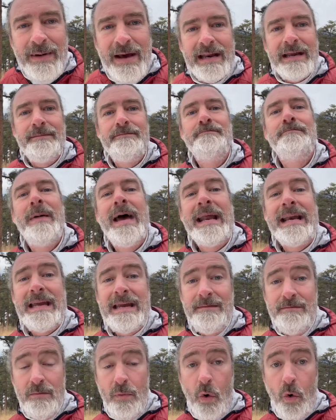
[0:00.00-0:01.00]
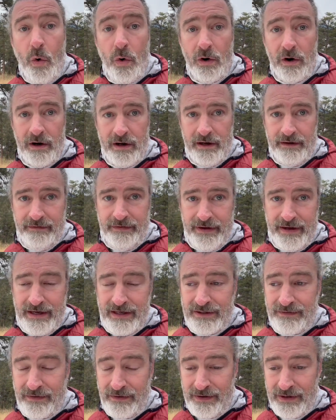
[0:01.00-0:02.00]
many, many more of
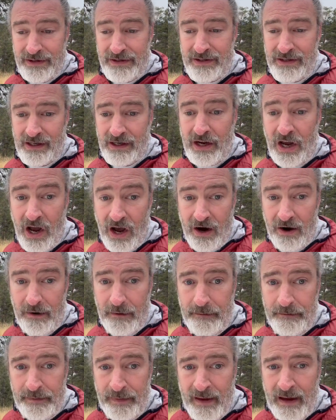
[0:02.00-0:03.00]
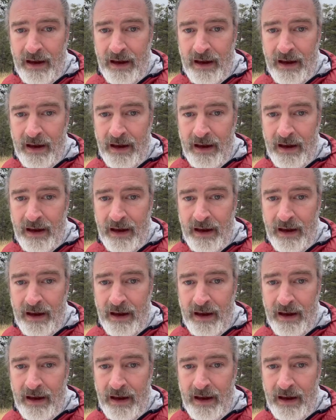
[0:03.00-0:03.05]
these for this to go.